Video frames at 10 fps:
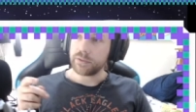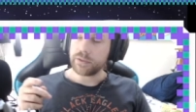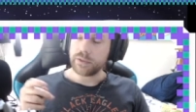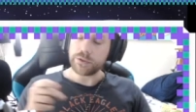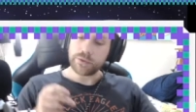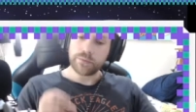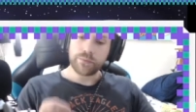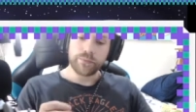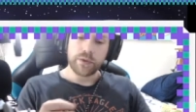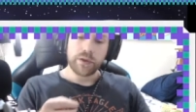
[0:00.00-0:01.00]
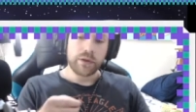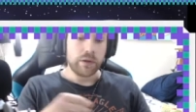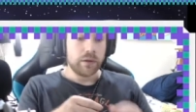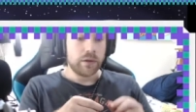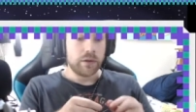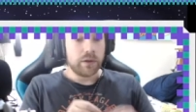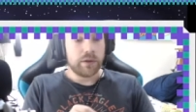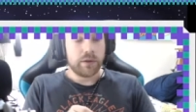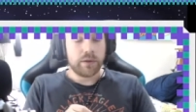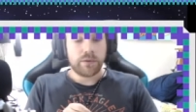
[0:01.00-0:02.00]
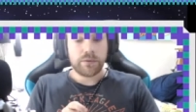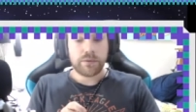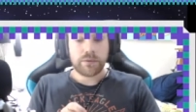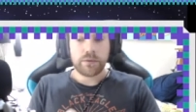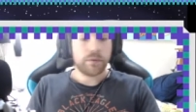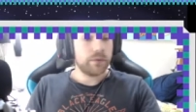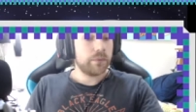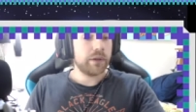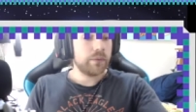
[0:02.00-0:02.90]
stitch is, the way